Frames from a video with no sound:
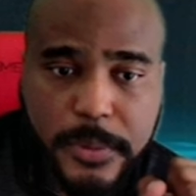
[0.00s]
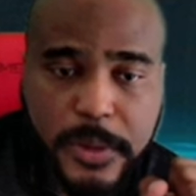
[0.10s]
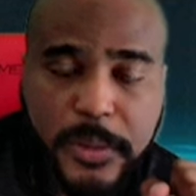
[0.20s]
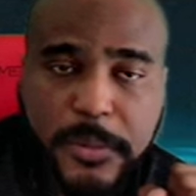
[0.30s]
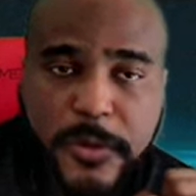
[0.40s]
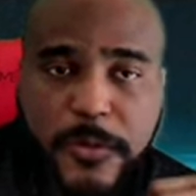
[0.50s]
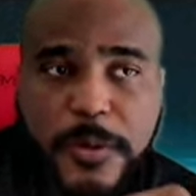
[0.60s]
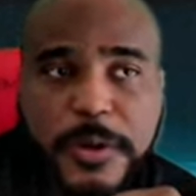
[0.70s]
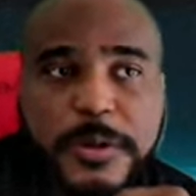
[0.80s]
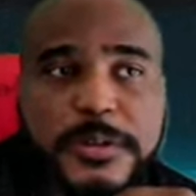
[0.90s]
Before he
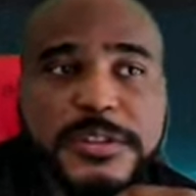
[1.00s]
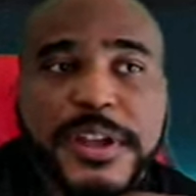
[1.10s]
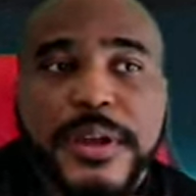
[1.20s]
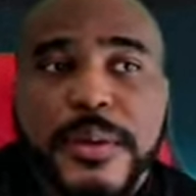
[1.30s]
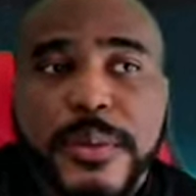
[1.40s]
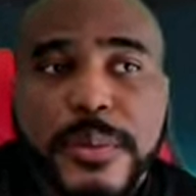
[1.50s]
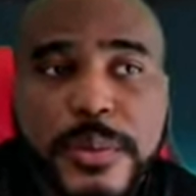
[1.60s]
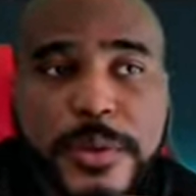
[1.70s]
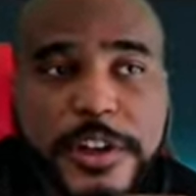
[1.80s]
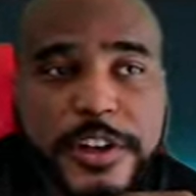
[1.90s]
goes down,
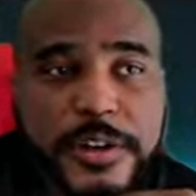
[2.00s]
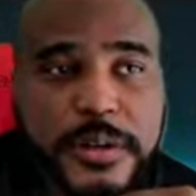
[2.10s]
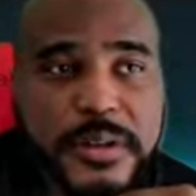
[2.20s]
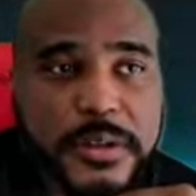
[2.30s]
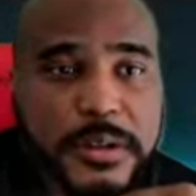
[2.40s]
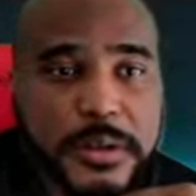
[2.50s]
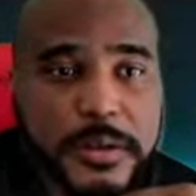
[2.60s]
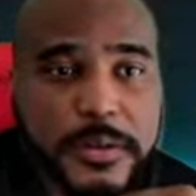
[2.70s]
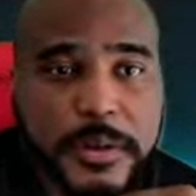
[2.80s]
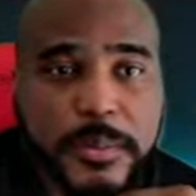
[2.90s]
when I heard
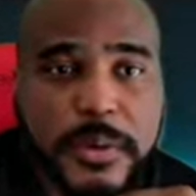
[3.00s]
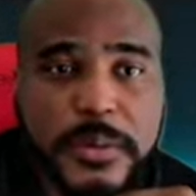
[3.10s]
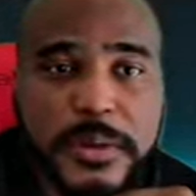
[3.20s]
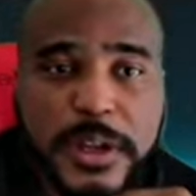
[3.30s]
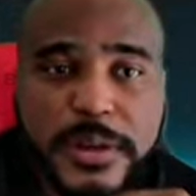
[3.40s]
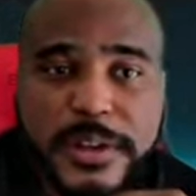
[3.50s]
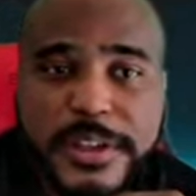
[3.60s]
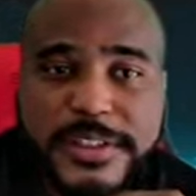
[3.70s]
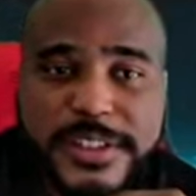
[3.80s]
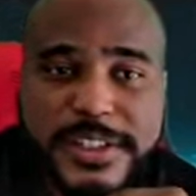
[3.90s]
them broke down and he
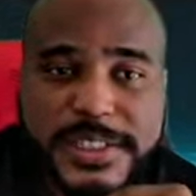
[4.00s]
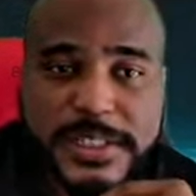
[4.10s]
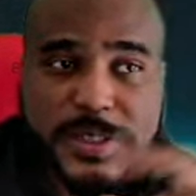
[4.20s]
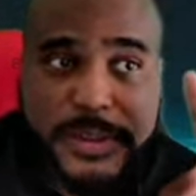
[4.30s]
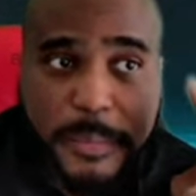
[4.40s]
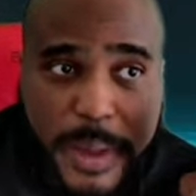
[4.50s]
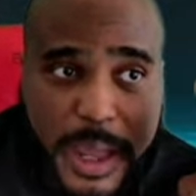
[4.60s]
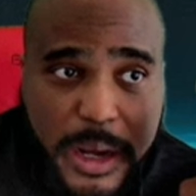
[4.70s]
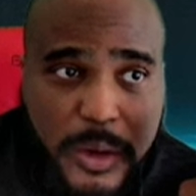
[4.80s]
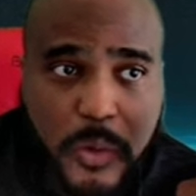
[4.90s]
said
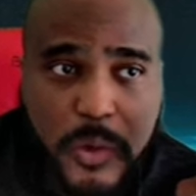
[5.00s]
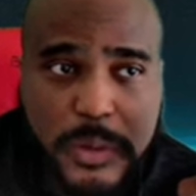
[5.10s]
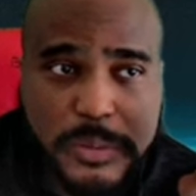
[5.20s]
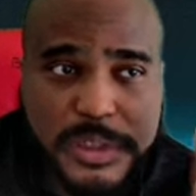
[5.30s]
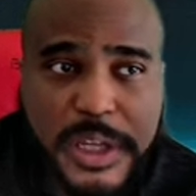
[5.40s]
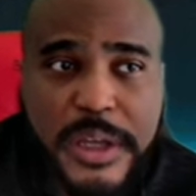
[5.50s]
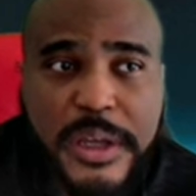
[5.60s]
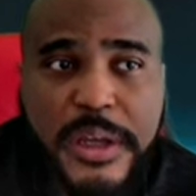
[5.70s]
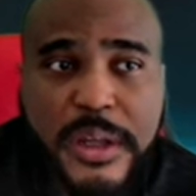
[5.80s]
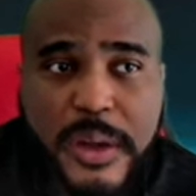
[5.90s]
systematic norms,
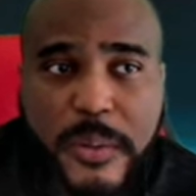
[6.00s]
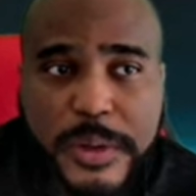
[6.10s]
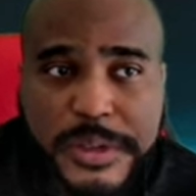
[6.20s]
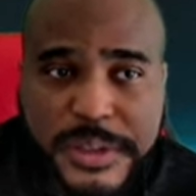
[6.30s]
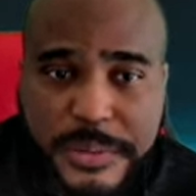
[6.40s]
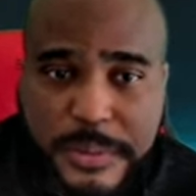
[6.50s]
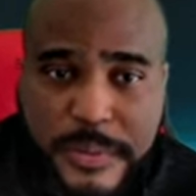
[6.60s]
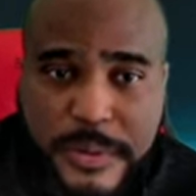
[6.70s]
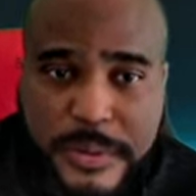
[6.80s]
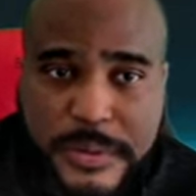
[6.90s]
like what is they
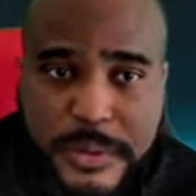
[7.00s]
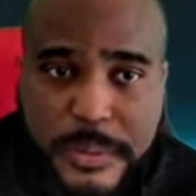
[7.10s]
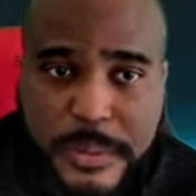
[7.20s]
referring to?